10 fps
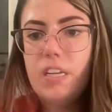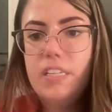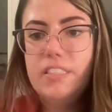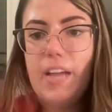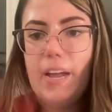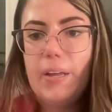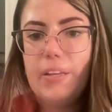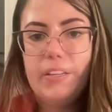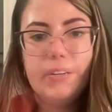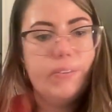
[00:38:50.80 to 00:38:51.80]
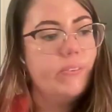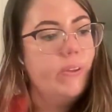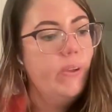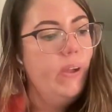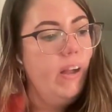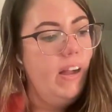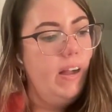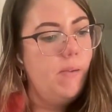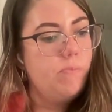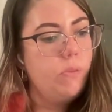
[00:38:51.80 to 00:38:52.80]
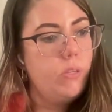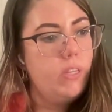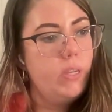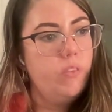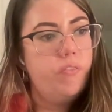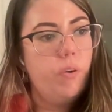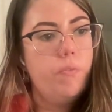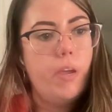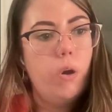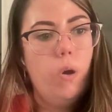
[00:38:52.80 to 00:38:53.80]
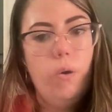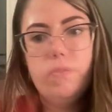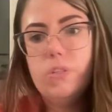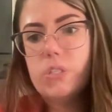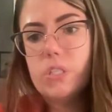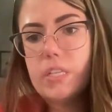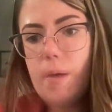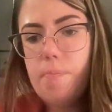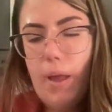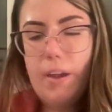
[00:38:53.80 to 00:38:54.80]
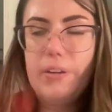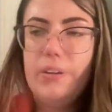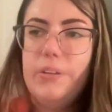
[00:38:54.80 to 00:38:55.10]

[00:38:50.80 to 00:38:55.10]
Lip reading: in that year. And then from there on, you just get better.